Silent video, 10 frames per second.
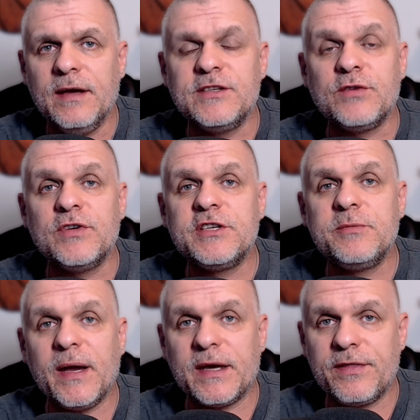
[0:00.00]
it's a
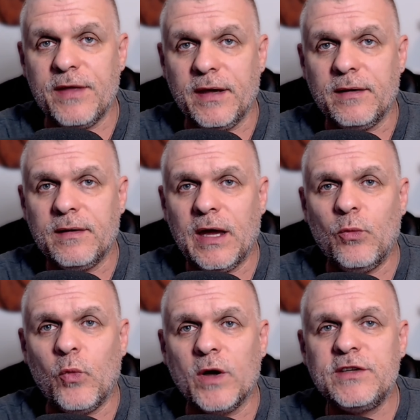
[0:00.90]
respect thing.
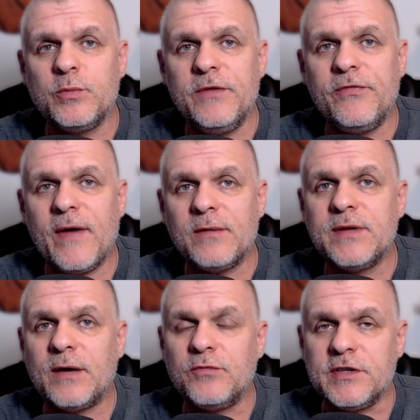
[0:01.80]
And once we found
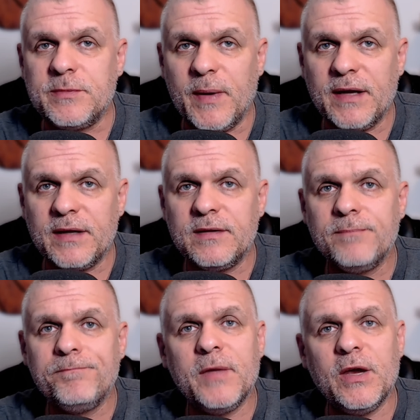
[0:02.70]
that respect,
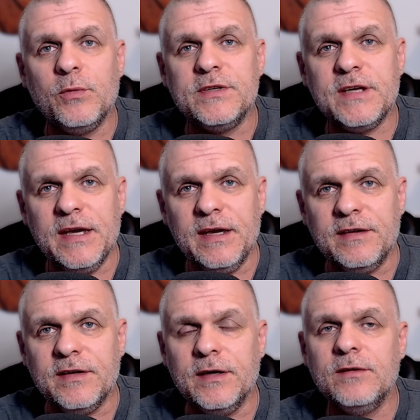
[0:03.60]
it was
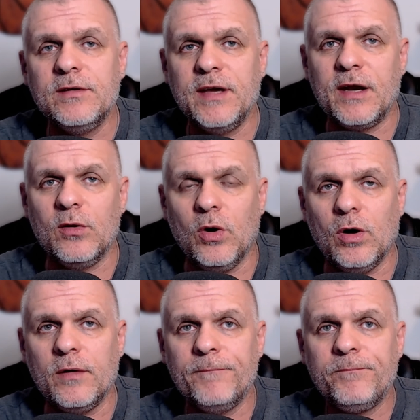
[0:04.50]
easy to get
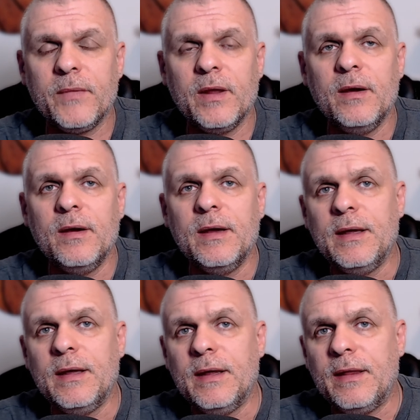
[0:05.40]
along.
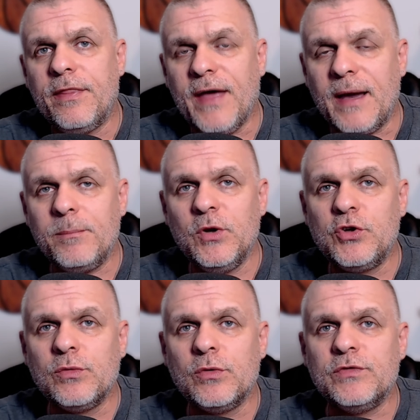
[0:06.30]
That
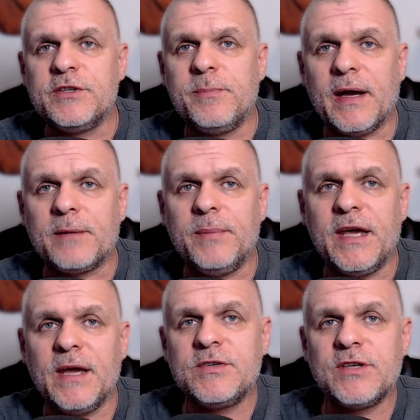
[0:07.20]
mutual respect
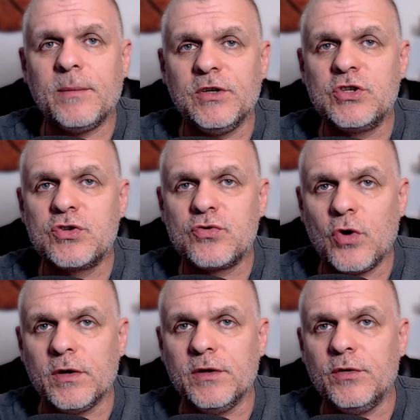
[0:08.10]
became something
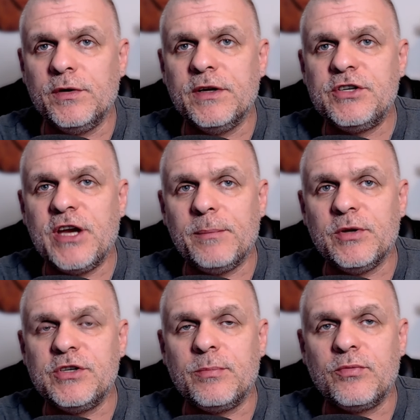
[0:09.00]
stronger during the
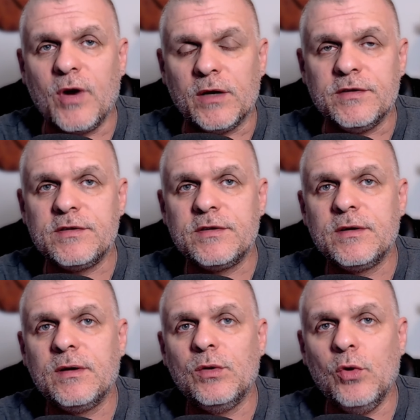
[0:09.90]
championship runs.
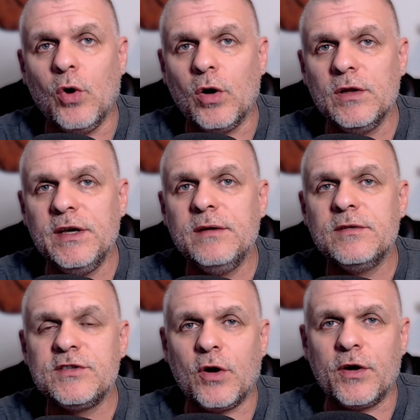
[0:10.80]
Longley
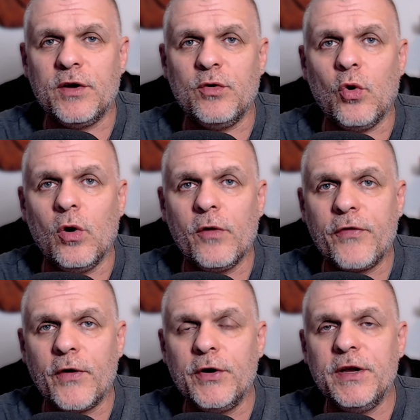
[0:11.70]
started all
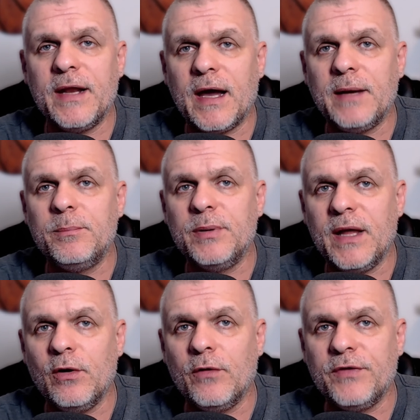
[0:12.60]
39
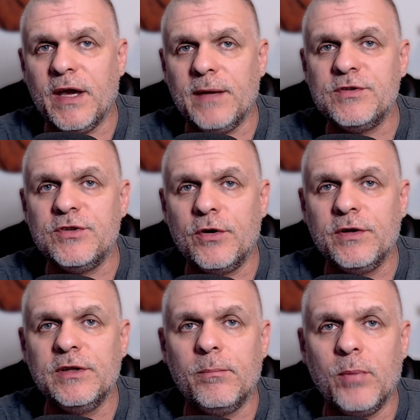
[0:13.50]
playoff games
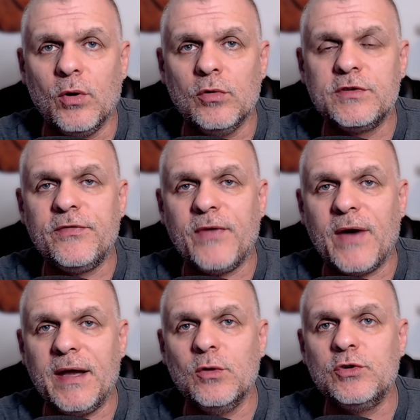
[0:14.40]
during the Bulls'
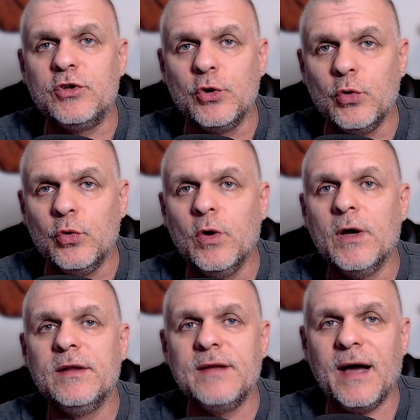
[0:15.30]
final 2
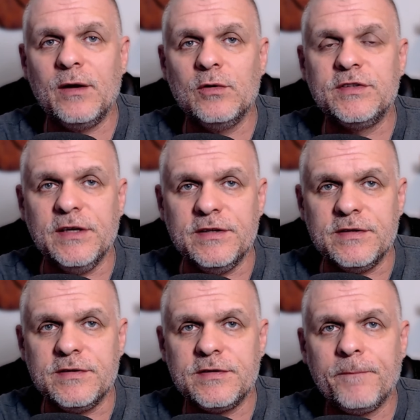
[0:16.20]
title
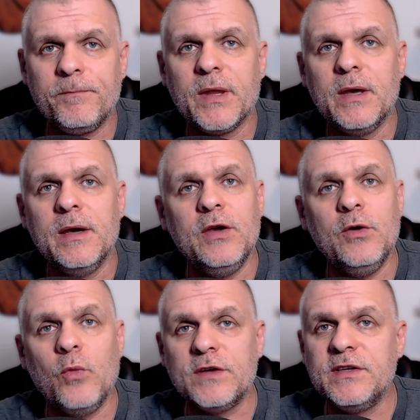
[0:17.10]
seasons. He
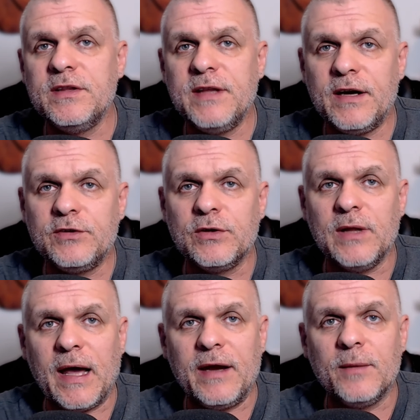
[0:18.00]
wasn't there to
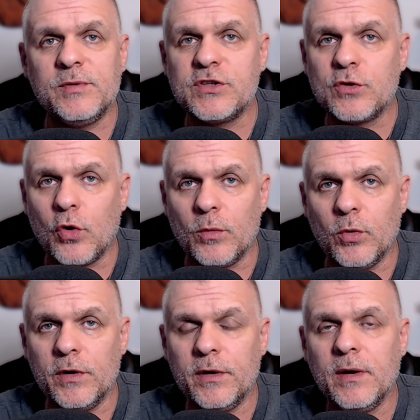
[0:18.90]
light up the
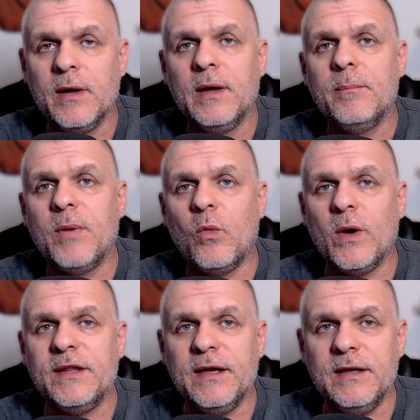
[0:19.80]
scoreboard, but
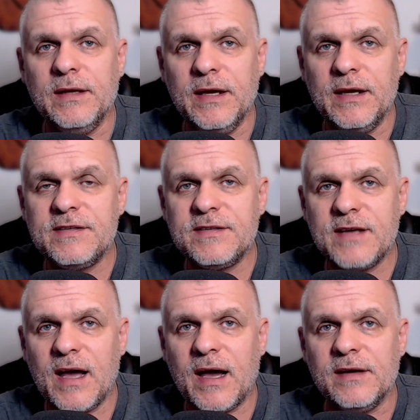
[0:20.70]
when they needed
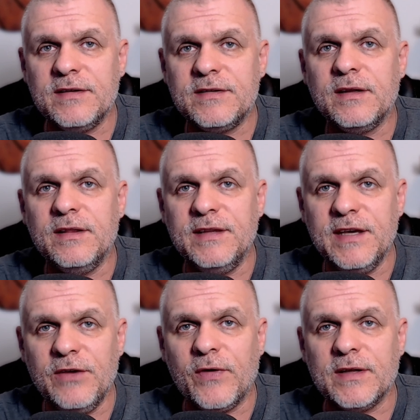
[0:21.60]
size,
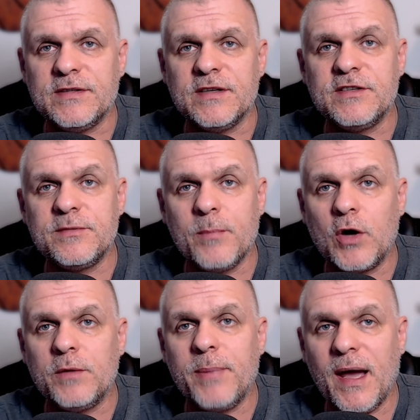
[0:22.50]
defense, and
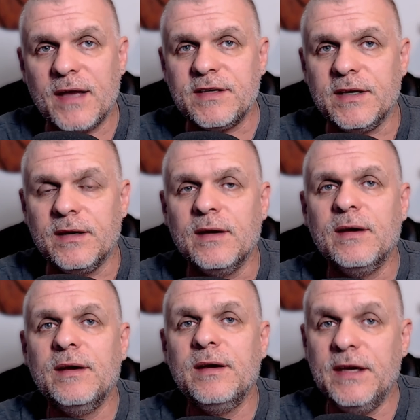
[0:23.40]
smart passing,
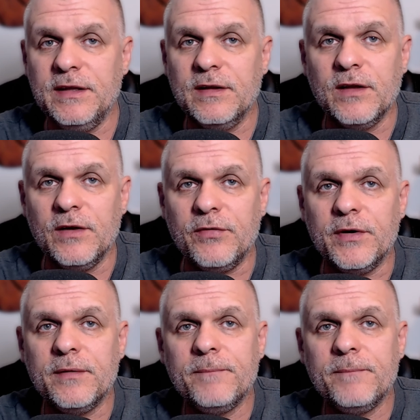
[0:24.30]
he delivered.